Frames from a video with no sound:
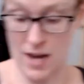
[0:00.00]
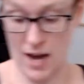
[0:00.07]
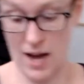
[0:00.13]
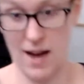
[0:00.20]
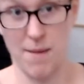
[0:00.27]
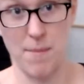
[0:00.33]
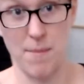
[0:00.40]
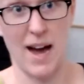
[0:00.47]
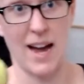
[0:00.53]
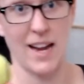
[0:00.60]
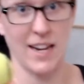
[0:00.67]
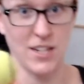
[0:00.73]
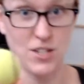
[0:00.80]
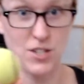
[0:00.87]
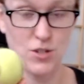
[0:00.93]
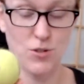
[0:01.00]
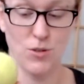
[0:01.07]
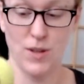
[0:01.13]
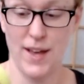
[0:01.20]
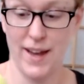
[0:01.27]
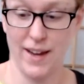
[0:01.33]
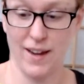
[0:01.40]
I do
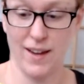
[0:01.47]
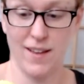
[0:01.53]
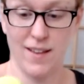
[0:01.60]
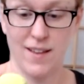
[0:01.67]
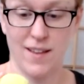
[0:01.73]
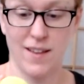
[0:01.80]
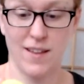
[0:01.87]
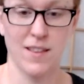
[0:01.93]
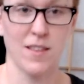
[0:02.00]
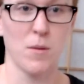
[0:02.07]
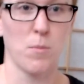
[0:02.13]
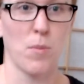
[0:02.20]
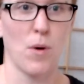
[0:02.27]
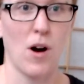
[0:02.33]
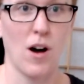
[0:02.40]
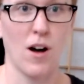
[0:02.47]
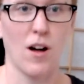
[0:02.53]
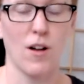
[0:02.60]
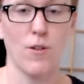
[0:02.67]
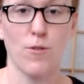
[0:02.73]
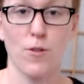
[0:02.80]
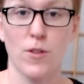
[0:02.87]
like the
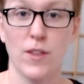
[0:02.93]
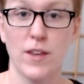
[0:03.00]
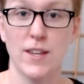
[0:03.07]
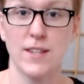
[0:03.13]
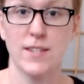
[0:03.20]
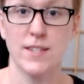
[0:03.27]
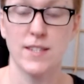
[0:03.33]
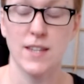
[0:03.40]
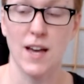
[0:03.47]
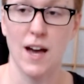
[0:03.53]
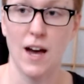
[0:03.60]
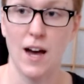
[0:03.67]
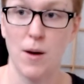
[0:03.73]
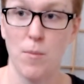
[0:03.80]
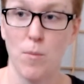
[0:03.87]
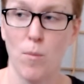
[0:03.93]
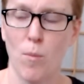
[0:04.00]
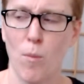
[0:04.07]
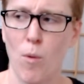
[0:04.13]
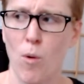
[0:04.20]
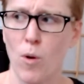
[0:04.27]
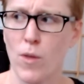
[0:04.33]
ball for this
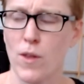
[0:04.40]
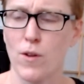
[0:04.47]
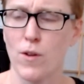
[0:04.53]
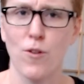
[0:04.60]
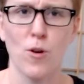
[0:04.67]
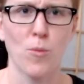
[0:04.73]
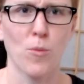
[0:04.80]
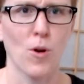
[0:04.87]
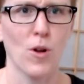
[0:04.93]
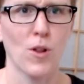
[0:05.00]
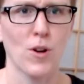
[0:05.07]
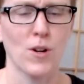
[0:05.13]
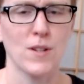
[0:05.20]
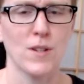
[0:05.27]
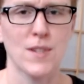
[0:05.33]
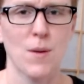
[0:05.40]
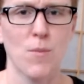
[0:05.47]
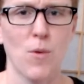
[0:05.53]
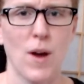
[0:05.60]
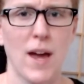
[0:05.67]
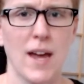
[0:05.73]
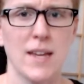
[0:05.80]
more than a foam roller in
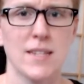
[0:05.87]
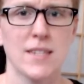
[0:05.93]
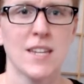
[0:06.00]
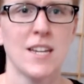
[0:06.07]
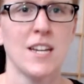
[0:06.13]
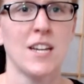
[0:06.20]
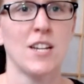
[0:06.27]
some ways